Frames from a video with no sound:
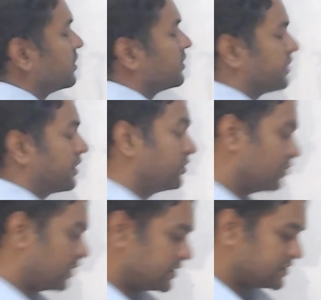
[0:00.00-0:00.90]
trying to
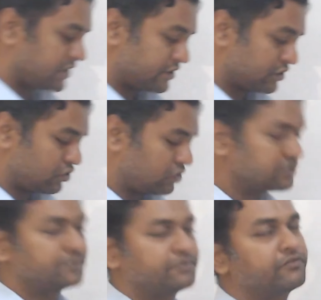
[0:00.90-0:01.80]
understand a
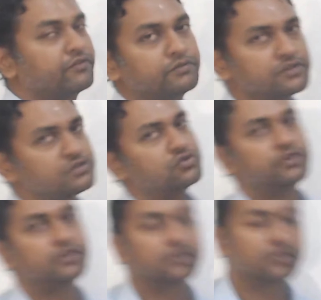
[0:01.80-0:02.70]
concept from this story.
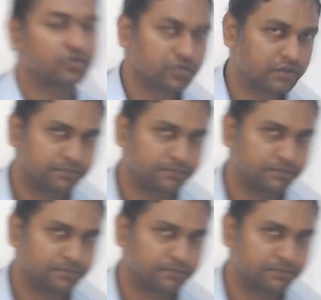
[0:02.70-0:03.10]
Okay.